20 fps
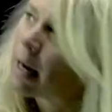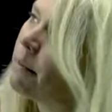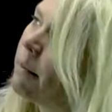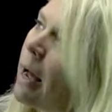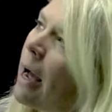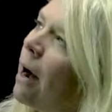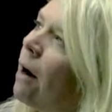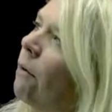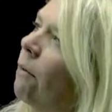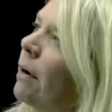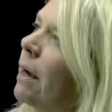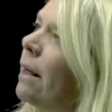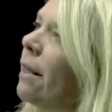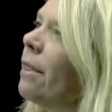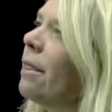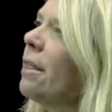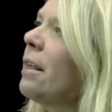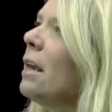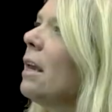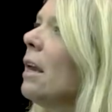about
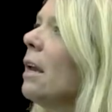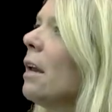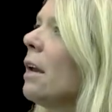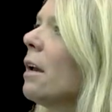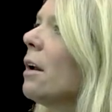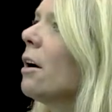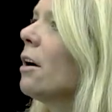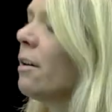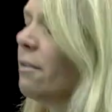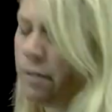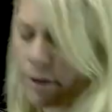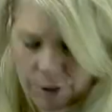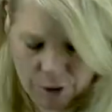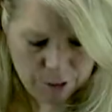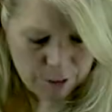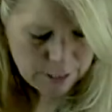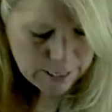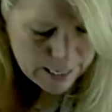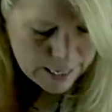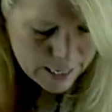with the
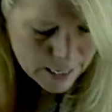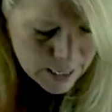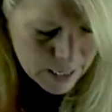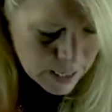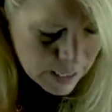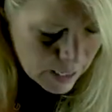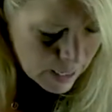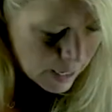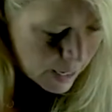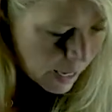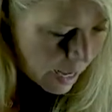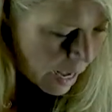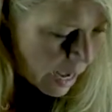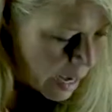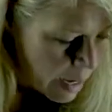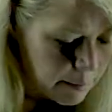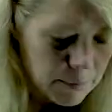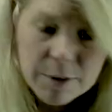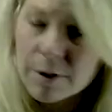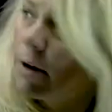curvature here.
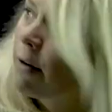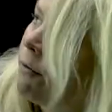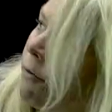Um, so